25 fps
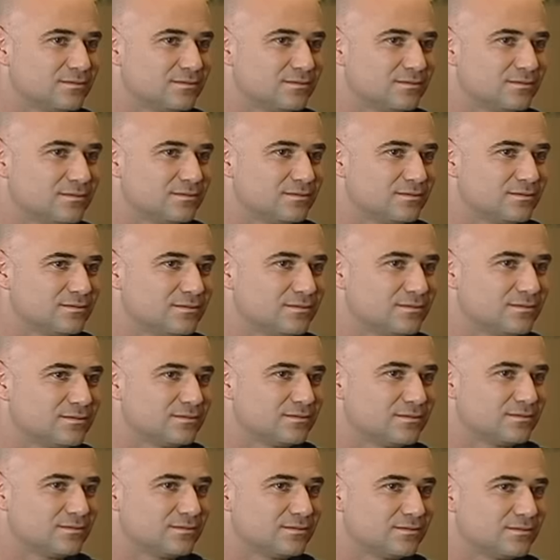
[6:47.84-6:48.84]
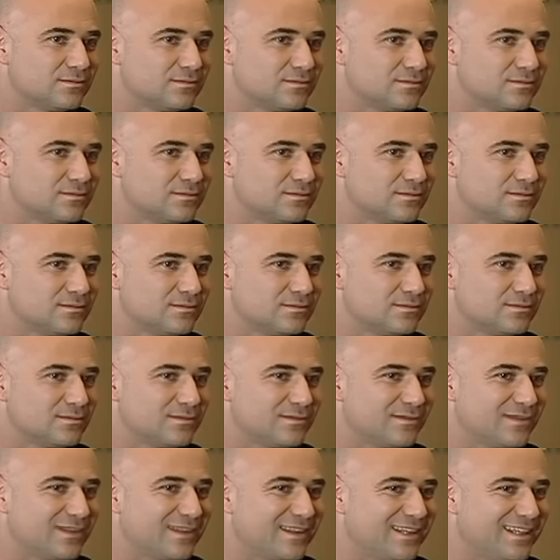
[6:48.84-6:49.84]

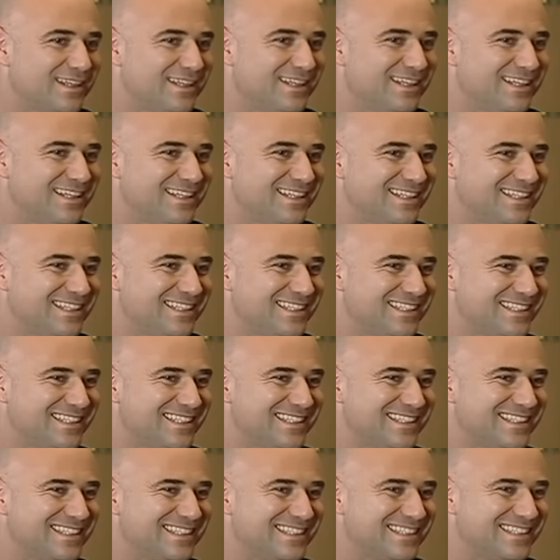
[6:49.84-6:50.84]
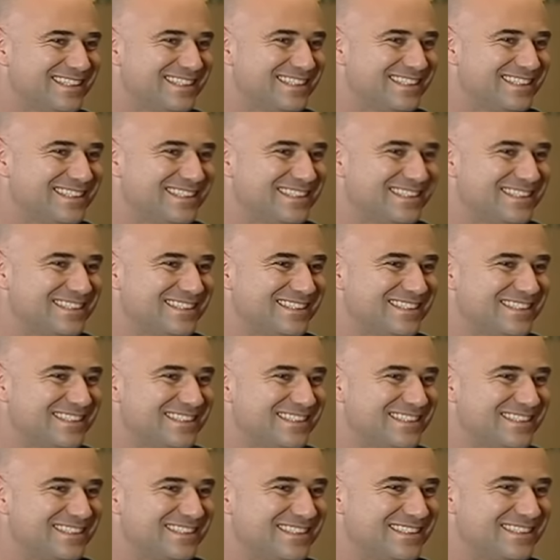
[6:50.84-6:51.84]

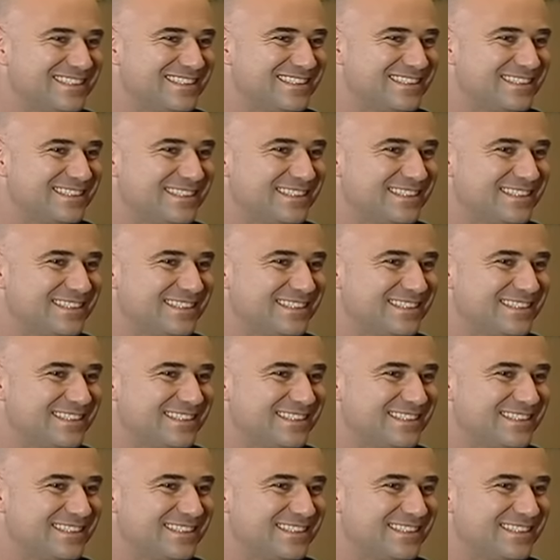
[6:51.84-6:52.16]
This person isn't speaking.